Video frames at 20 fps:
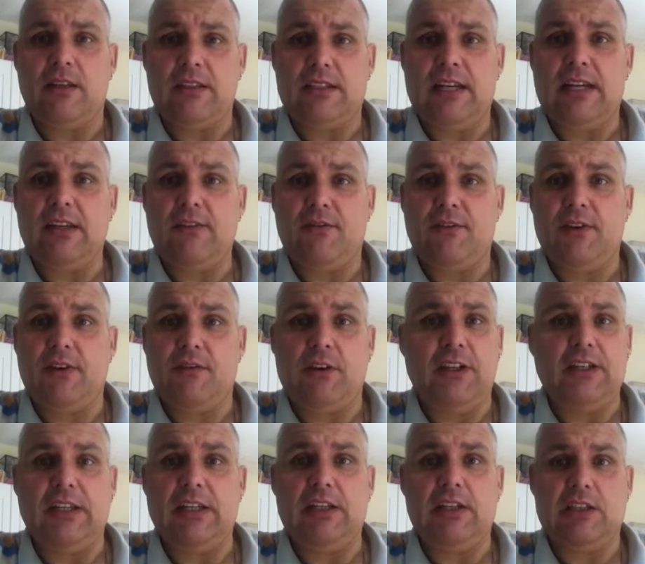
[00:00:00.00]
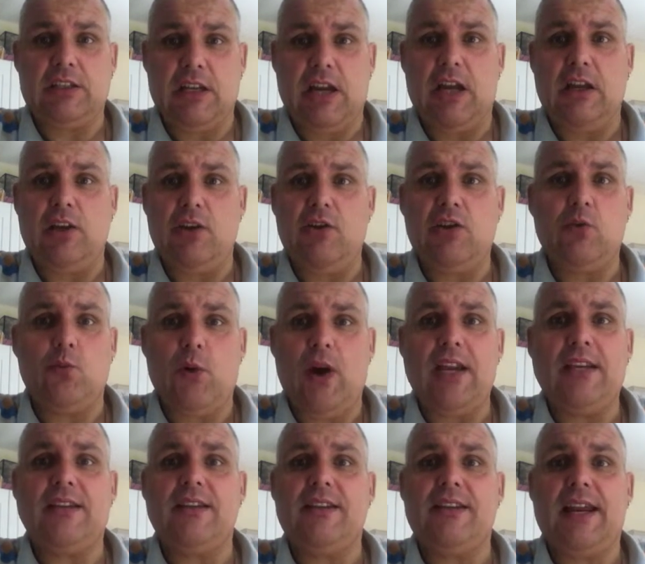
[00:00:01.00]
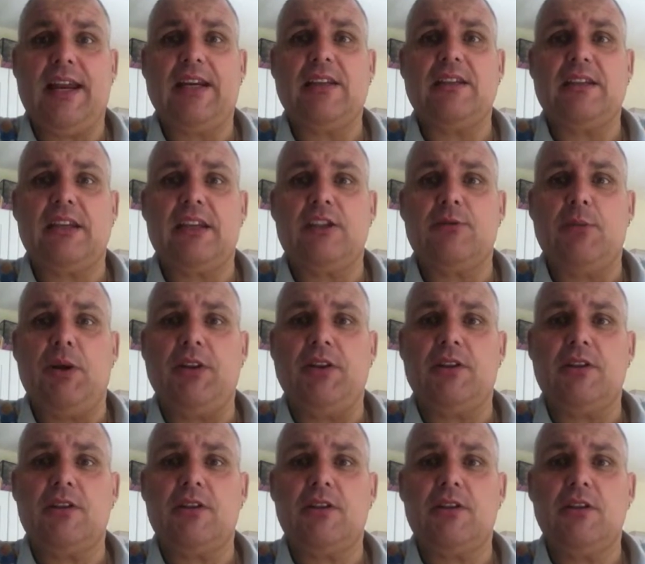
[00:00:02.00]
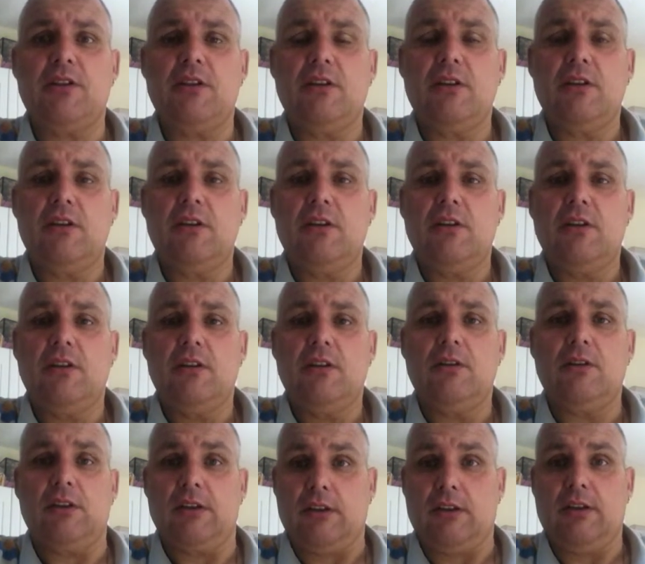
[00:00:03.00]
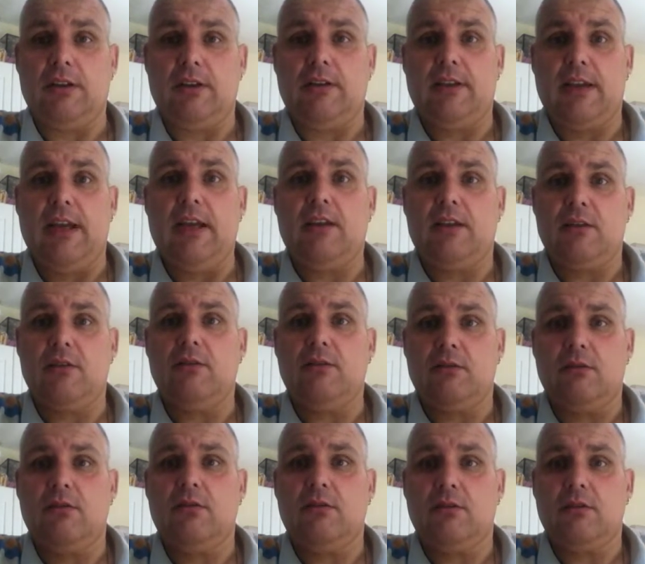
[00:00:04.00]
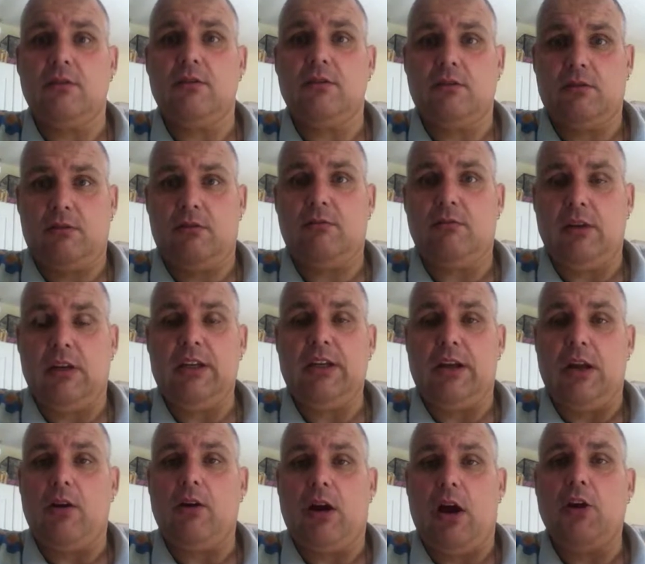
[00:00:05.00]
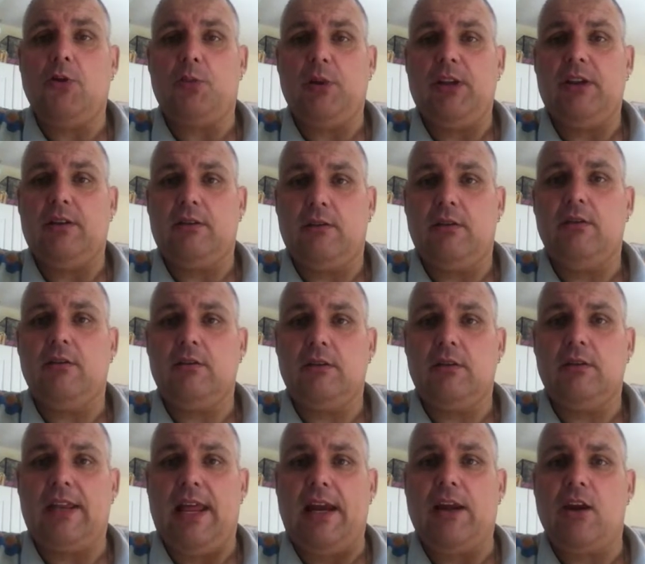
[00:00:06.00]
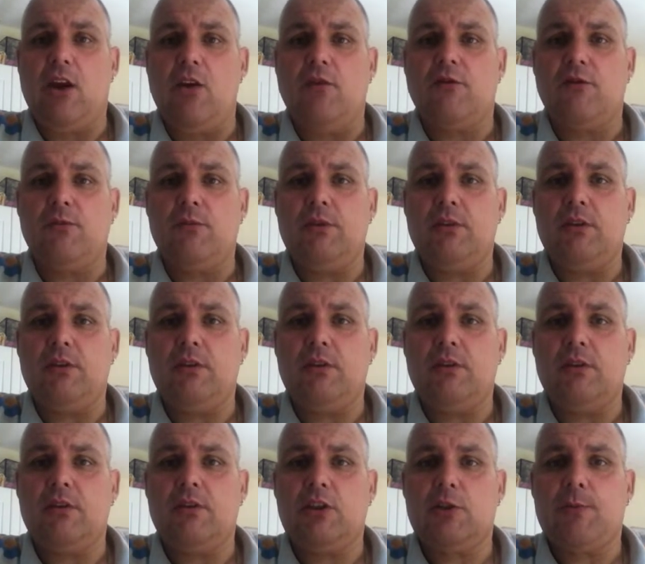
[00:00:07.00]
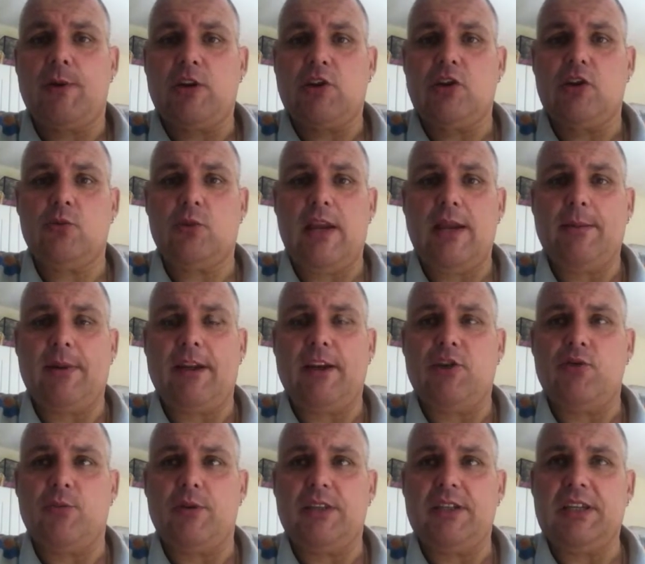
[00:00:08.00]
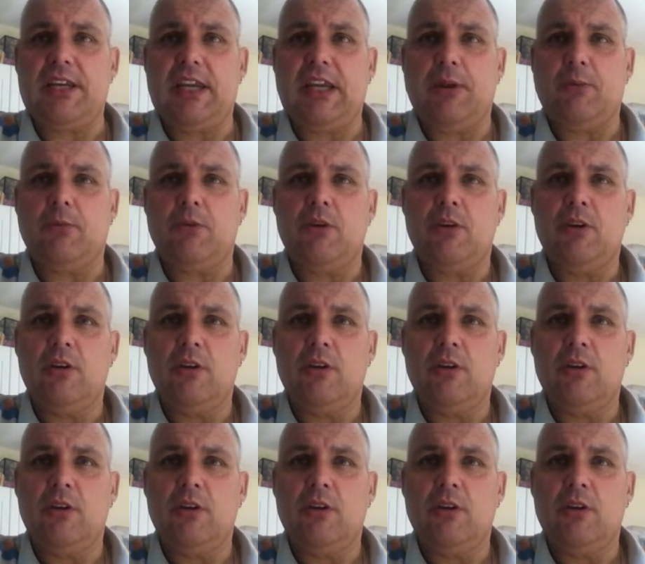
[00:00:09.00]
that said if I didn't start losing weight in the next 6 months, that they'd, I'd be let go from the specialist weight management team.